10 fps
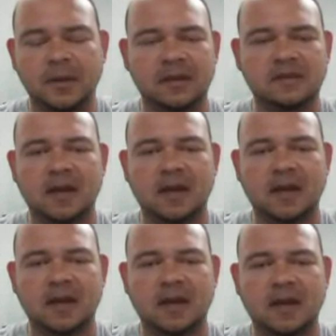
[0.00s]
big sky,
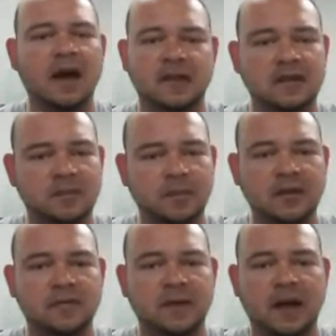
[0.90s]
and say
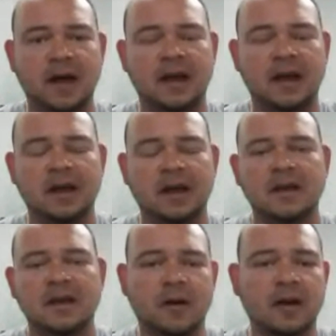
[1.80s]
speed flying,
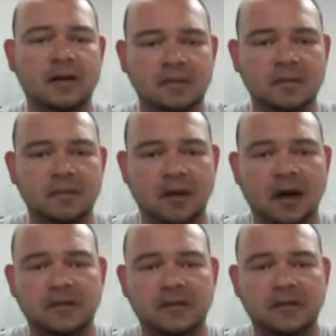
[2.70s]
you want
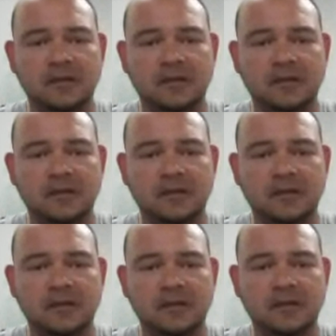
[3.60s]
obviously
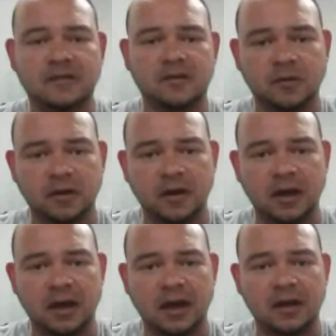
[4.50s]
the amount of torque you
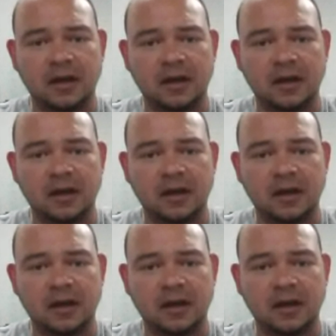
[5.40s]
can get.